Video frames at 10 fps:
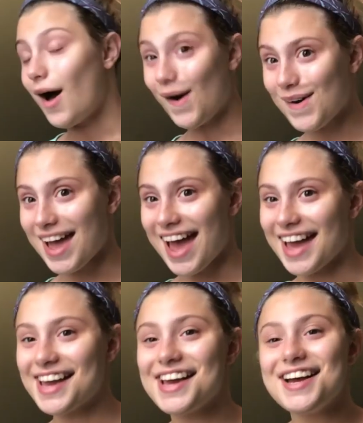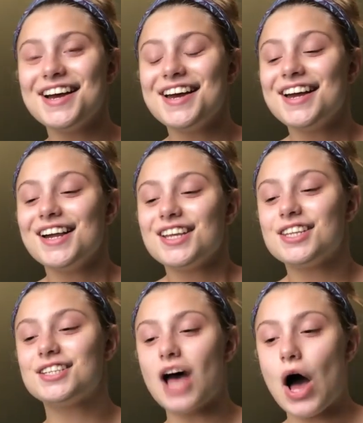Okay.
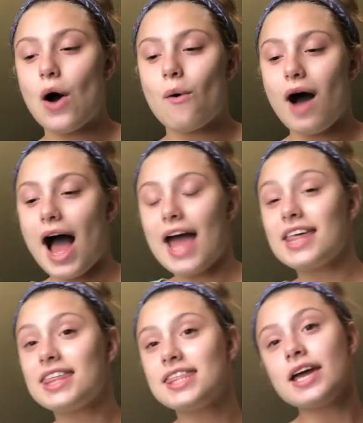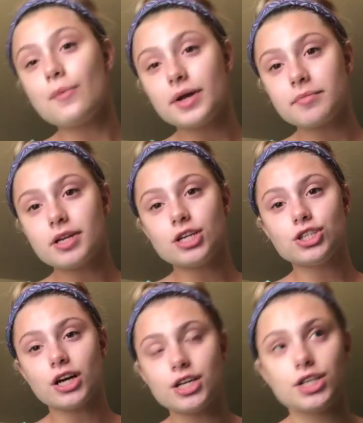So I think what I'm gonna
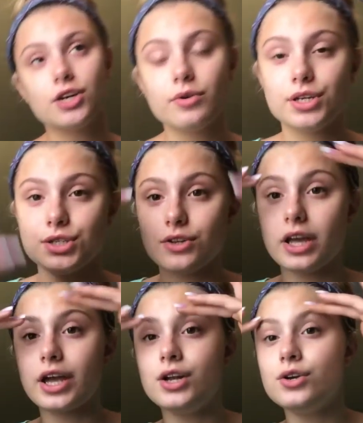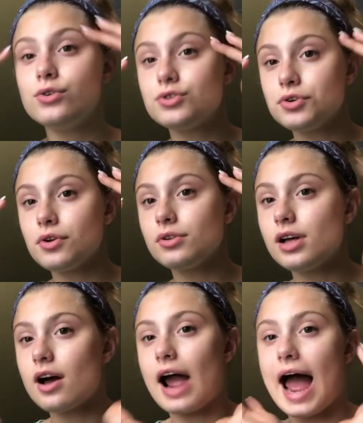try to do is do like a neutral look,